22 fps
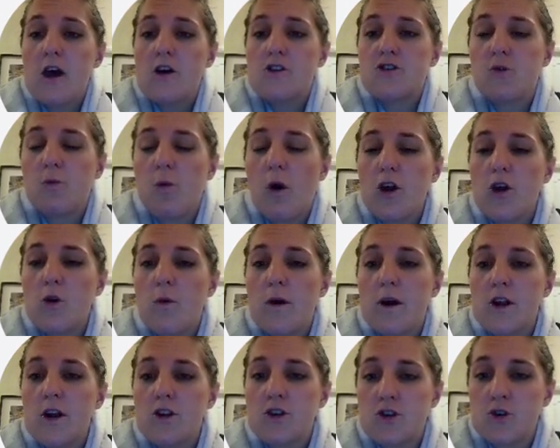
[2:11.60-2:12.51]
So what you
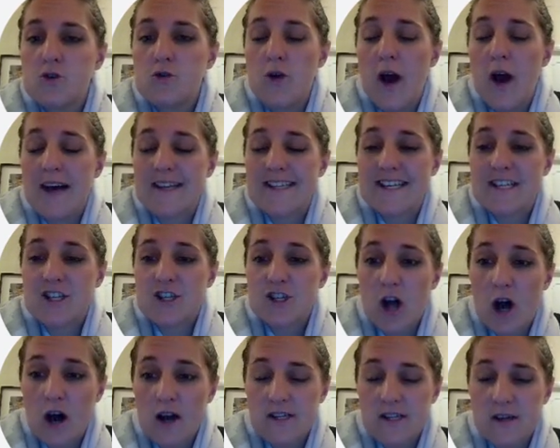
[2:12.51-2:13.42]
want to do as a
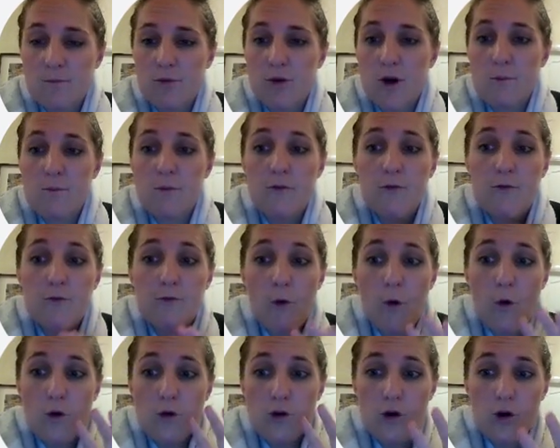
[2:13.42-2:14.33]
starting point
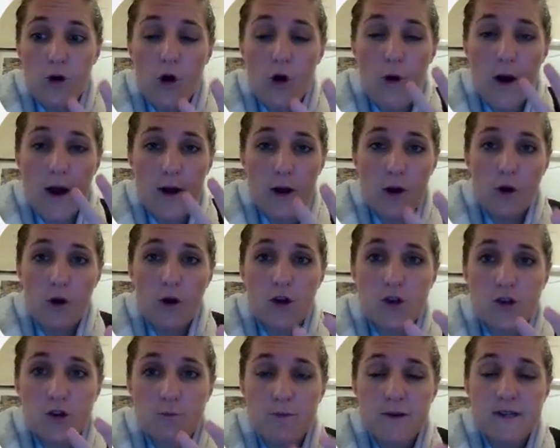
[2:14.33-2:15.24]
before you go and look
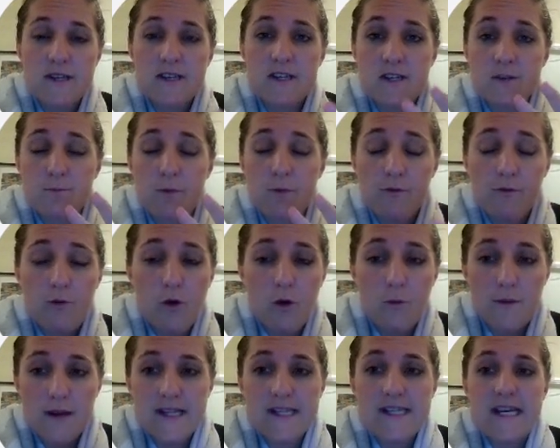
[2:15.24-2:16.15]
at your business's
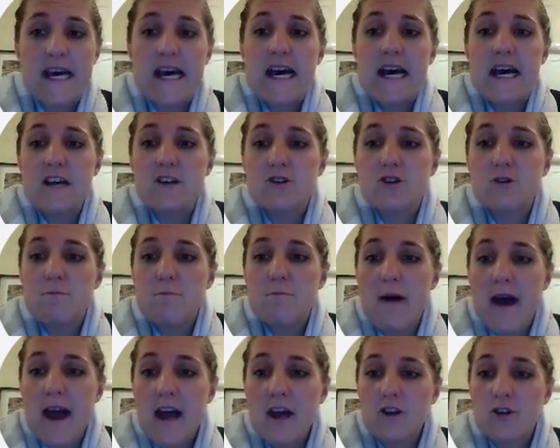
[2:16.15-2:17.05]
performance is to
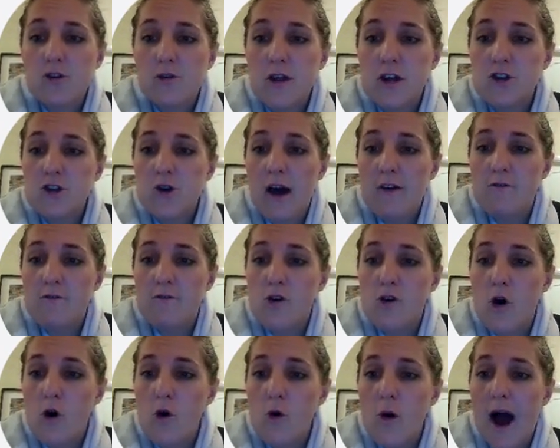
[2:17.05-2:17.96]
make sure that you have
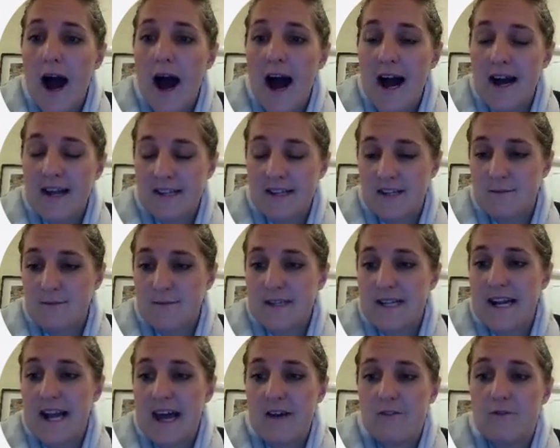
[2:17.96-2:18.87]
no
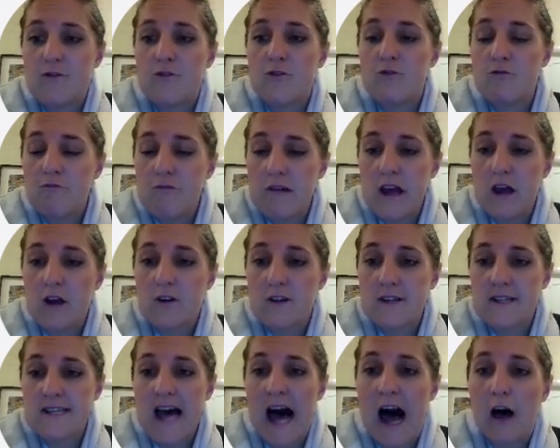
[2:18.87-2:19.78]
items left to
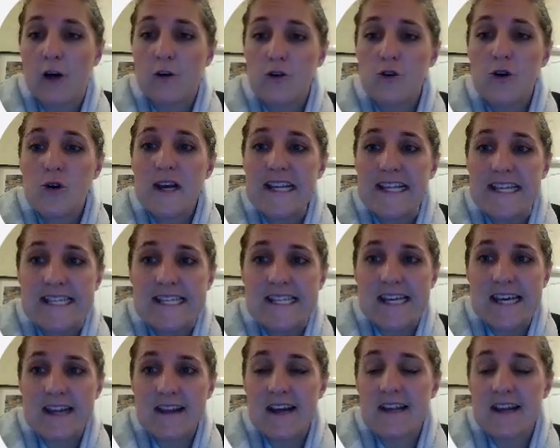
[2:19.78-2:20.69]
reconcile. You can
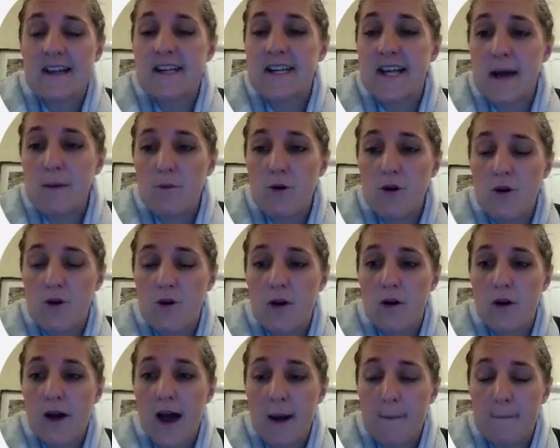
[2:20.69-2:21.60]
see that the demo
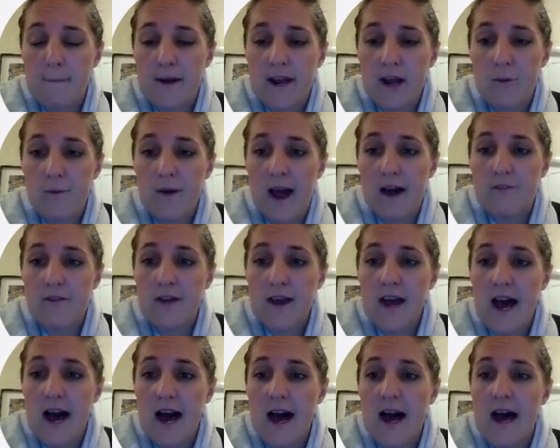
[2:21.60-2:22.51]
company we have
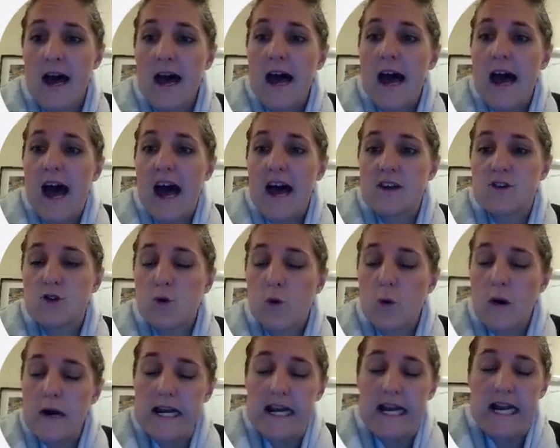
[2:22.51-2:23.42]
here has
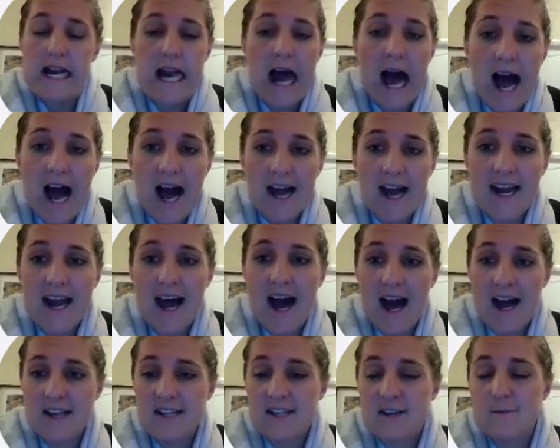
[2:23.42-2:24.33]
29
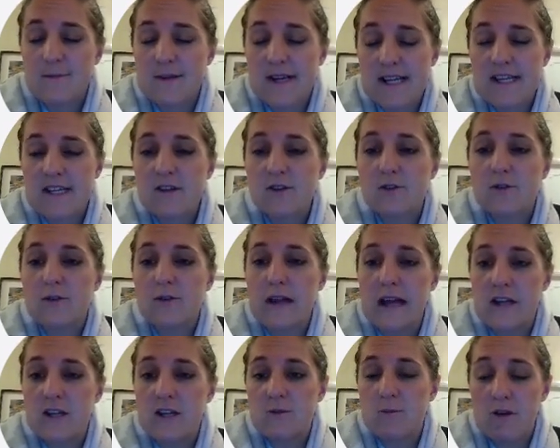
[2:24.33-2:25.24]
items that still
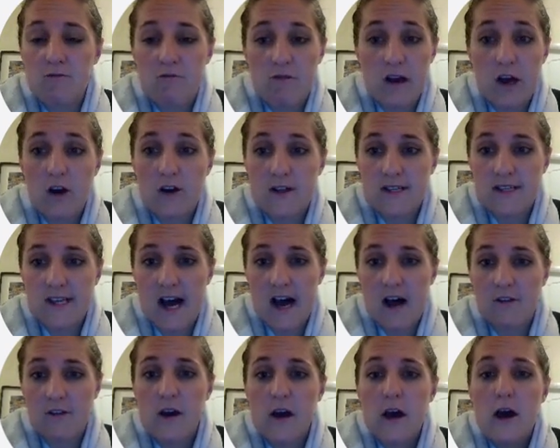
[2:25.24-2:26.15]
need to be
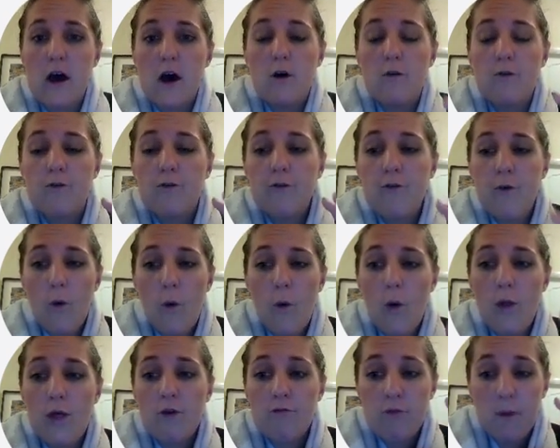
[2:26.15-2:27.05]
reconciled.
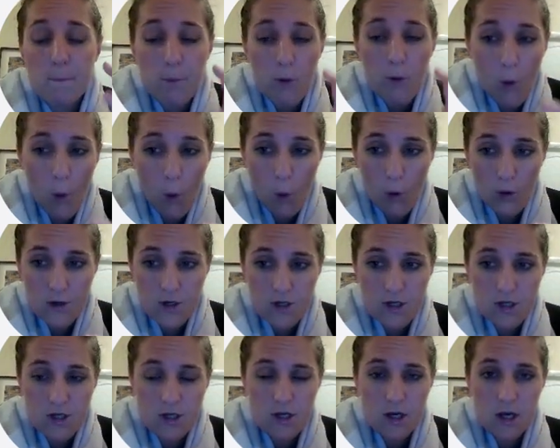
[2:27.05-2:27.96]
For the
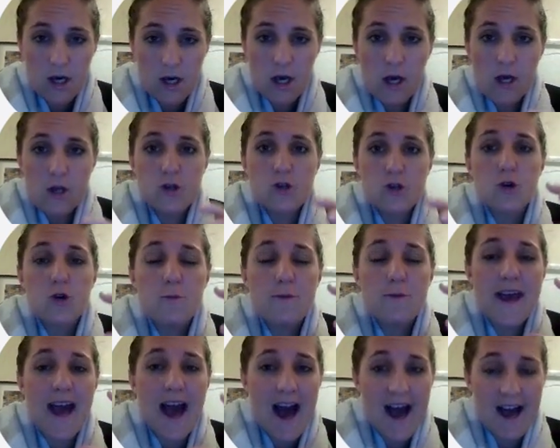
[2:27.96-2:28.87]
report to
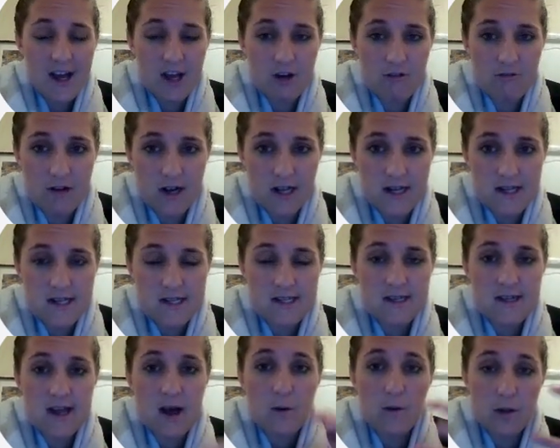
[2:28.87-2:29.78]
be
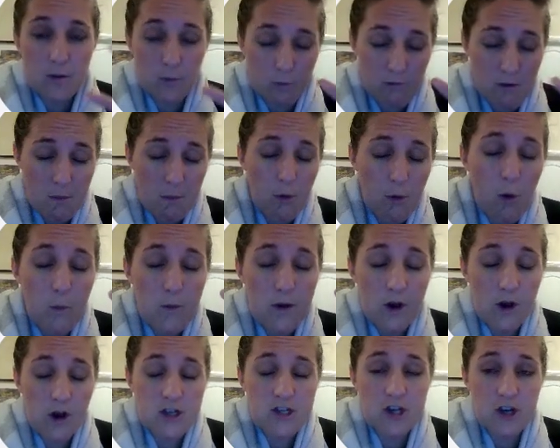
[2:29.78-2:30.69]
accurate, that the report we're
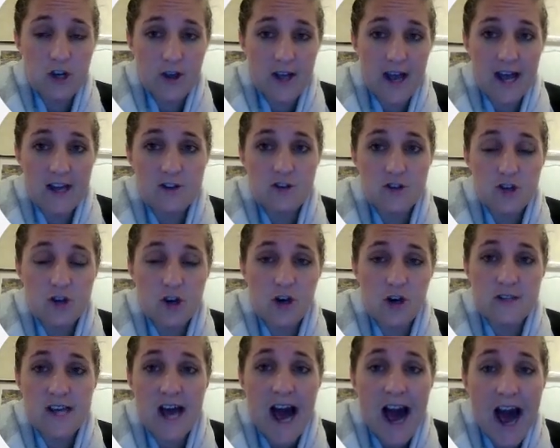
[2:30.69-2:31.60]
going to look at to show
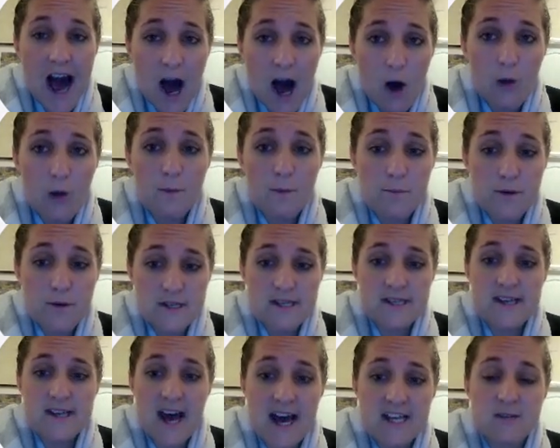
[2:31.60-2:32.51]
us how the
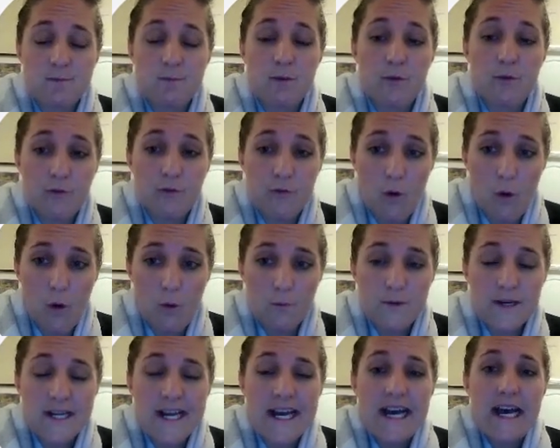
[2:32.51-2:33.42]
business has
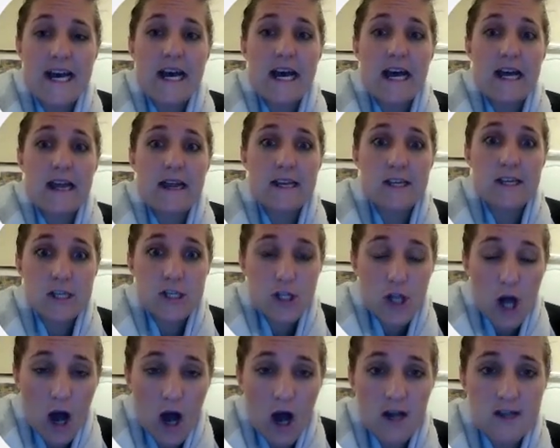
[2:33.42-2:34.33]
performed, the
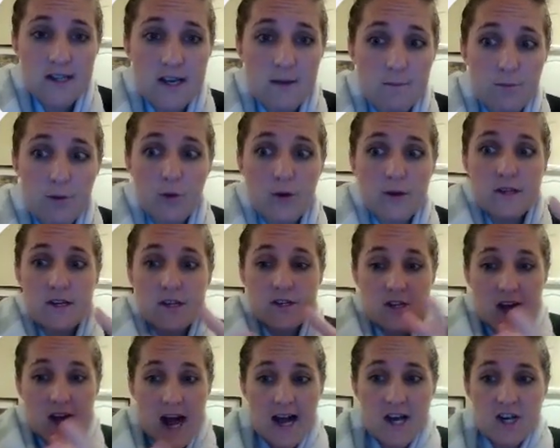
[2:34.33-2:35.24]
starting point is
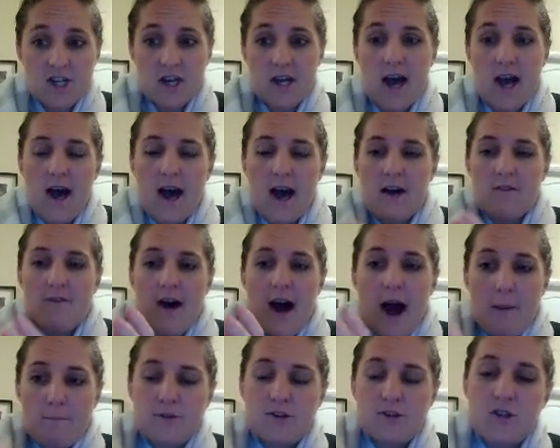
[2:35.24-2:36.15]
to actually have
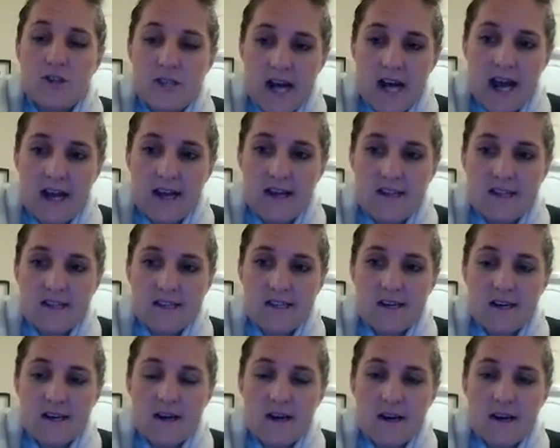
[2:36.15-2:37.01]
up-to-date